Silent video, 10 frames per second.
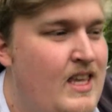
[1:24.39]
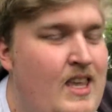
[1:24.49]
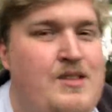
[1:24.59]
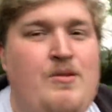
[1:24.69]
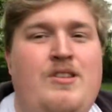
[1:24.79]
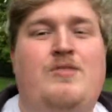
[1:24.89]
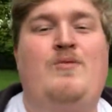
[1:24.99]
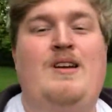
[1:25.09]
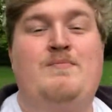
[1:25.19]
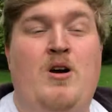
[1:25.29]
it's one of those
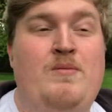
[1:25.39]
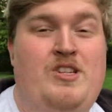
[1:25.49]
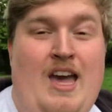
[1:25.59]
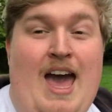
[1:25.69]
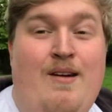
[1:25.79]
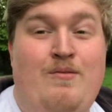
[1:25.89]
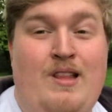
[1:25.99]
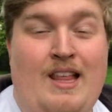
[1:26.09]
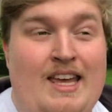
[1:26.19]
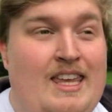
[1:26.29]
weird moments you have when,
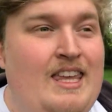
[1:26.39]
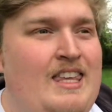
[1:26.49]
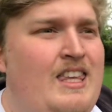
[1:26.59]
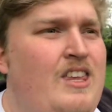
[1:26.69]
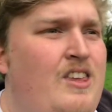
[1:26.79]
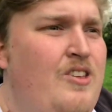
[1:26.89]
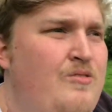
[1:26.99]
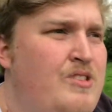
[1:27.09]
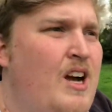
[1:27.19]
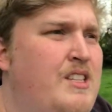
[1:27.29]
like, you
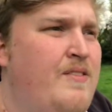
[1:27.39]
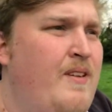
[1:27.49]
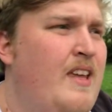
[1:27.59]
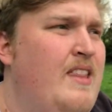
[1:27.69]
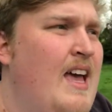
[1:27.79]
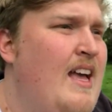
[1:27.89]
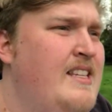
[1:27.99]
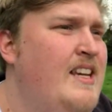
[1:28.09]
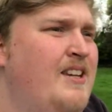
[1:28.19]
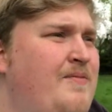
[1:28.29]
start to think that